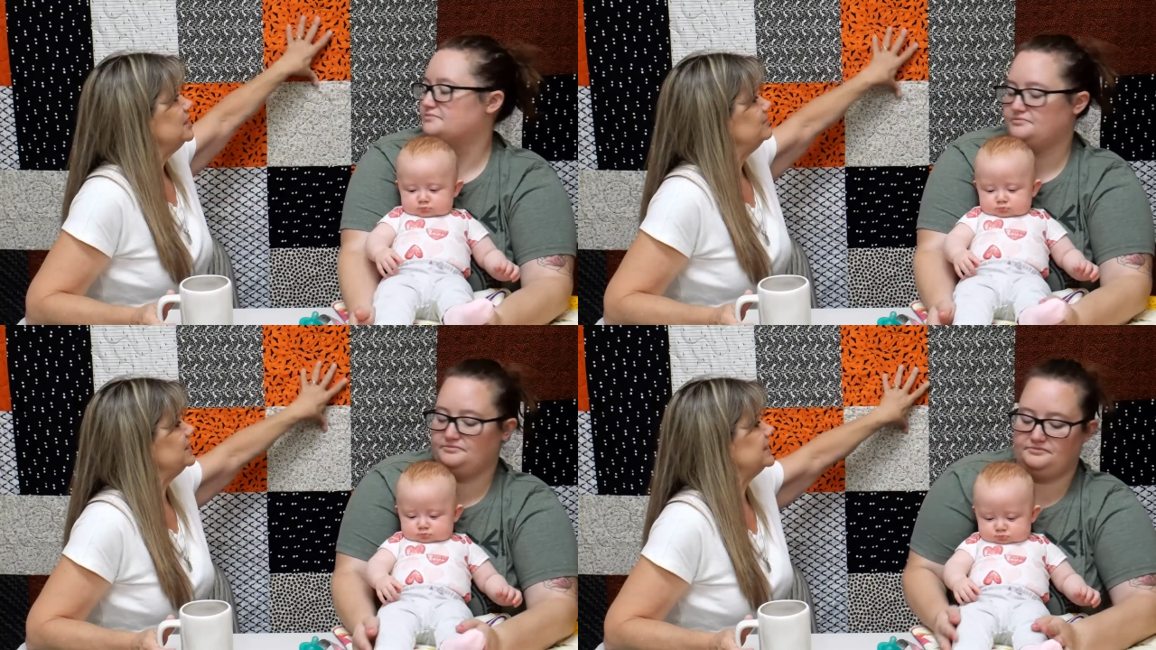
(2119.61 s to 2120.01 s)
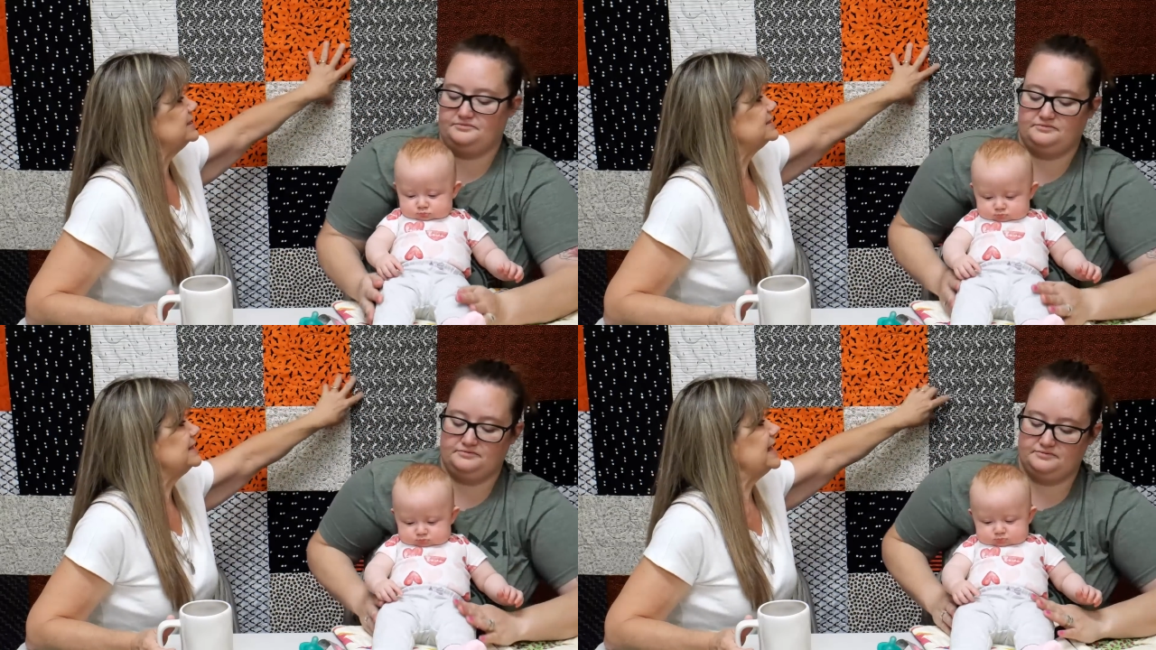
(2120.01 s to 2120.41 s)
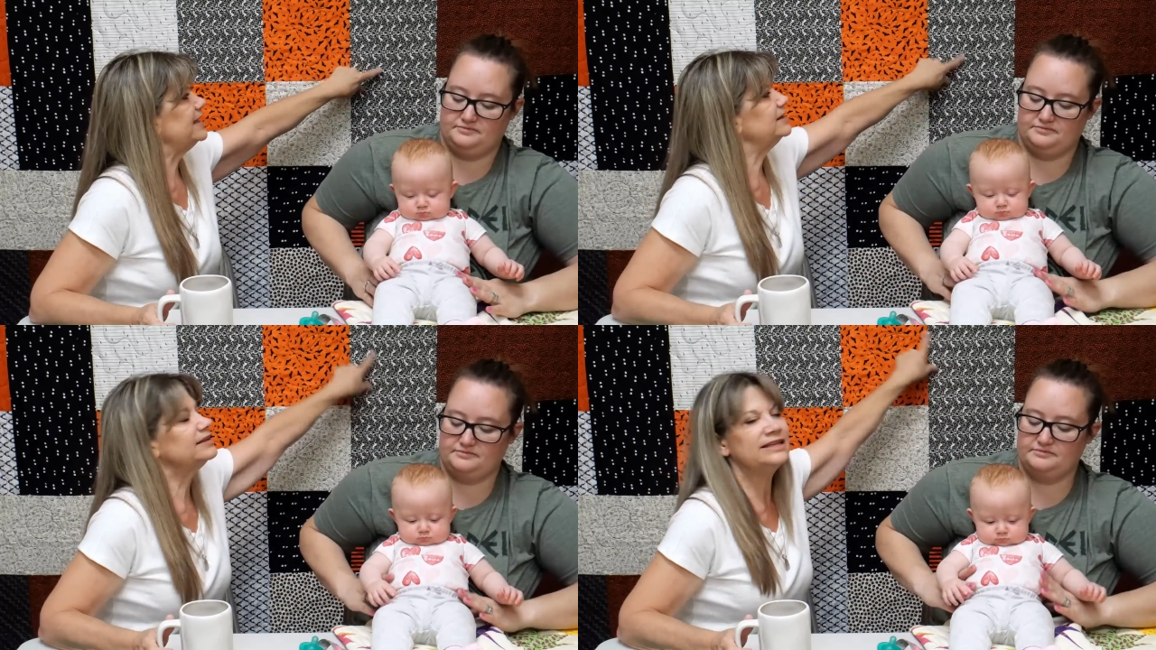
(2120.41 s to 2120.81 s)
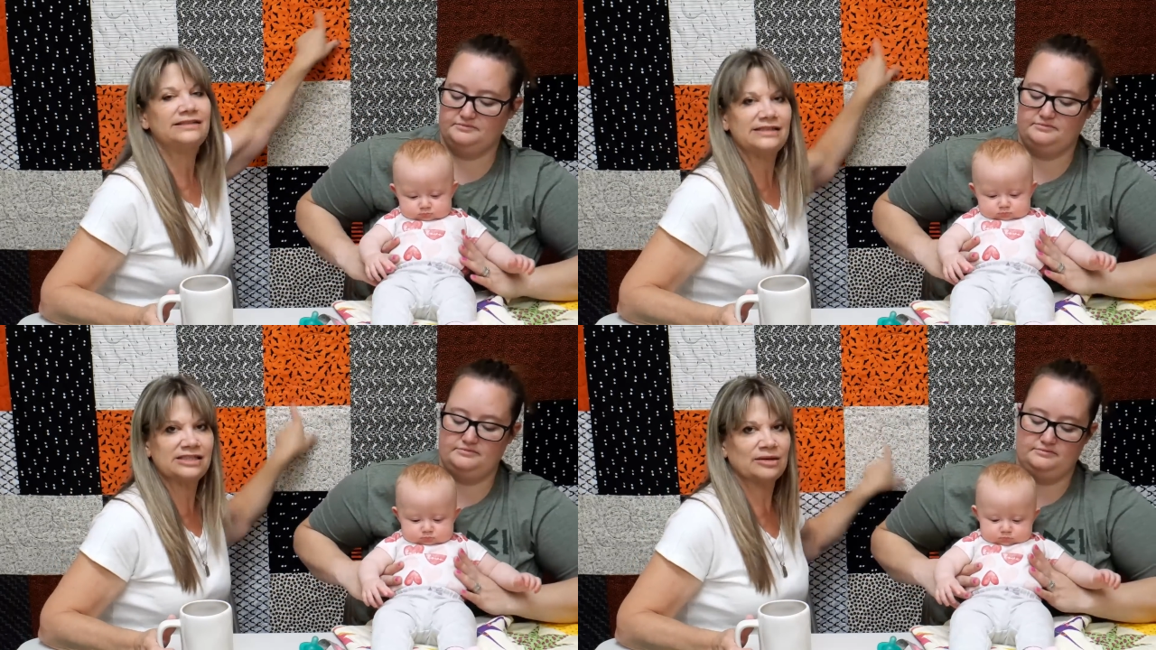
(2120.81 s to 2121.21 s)
Speaker 1: because then this
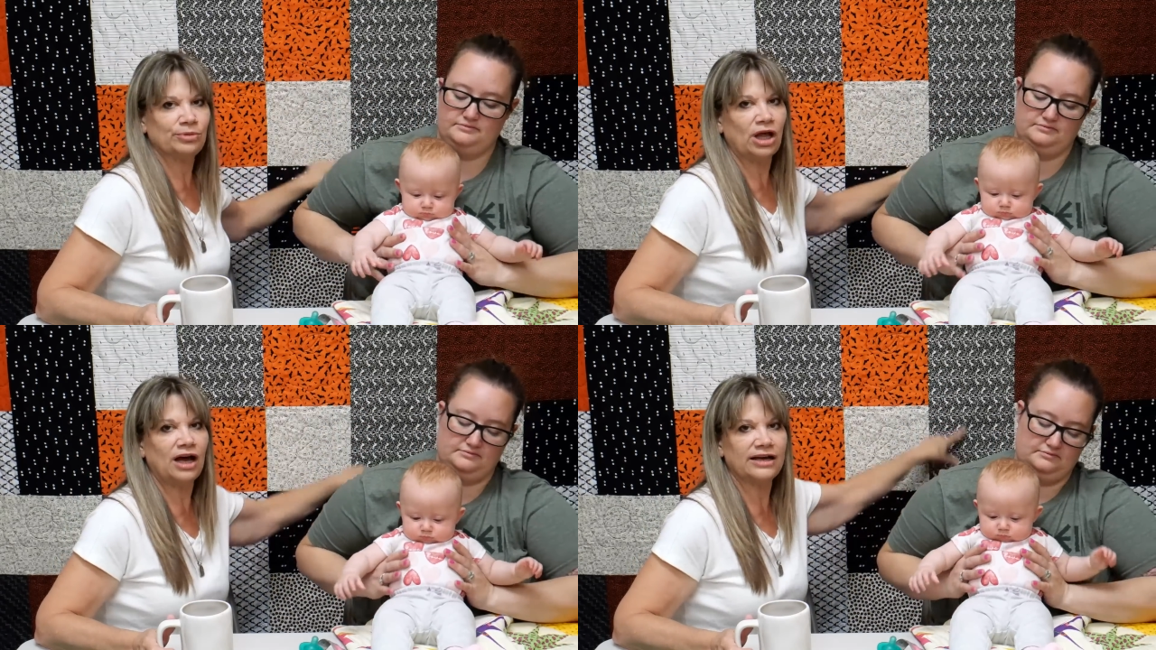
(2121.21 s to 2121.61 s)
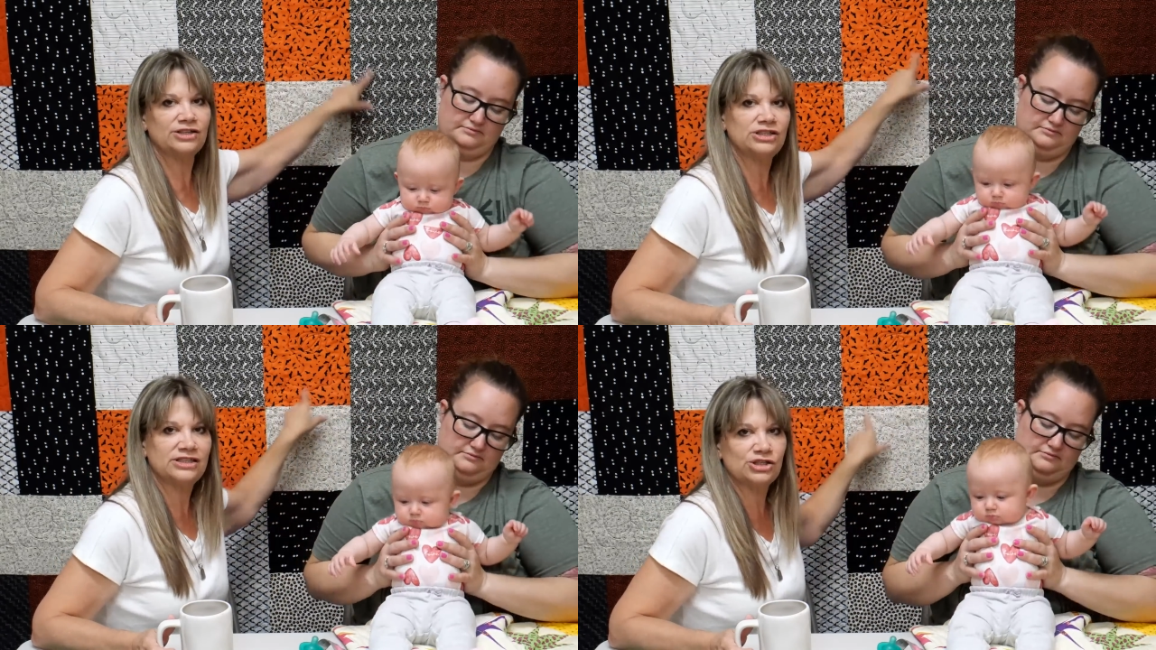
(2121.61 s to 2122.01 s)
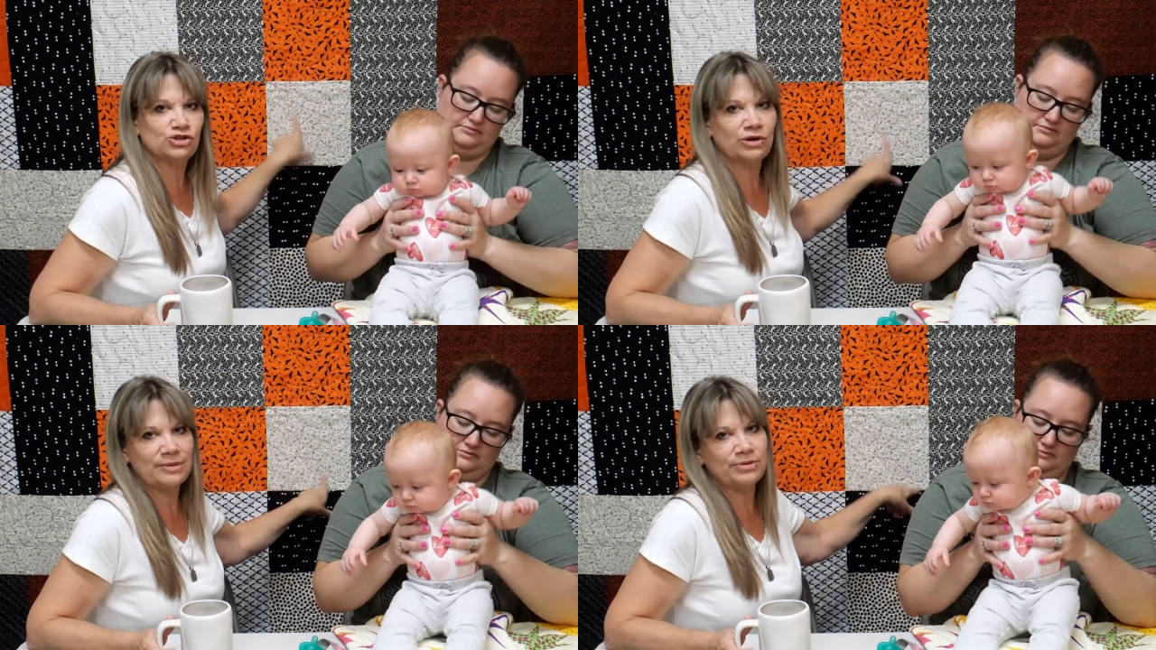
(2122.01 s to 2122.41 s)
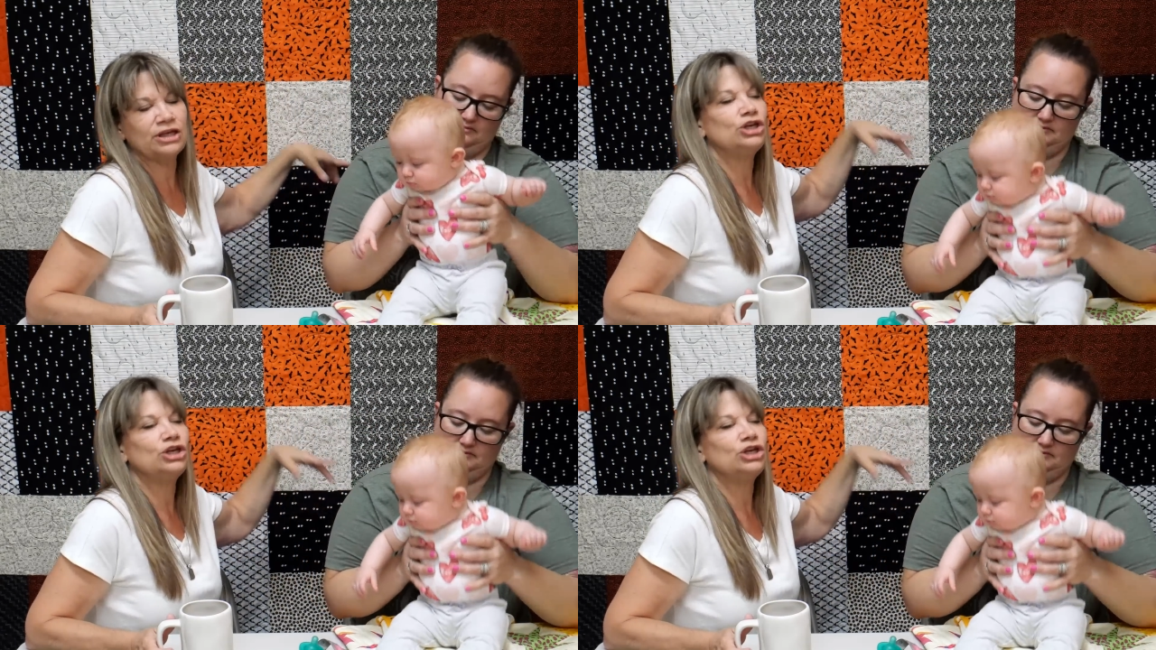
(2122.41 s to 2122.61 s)
is the block. It's just this great big,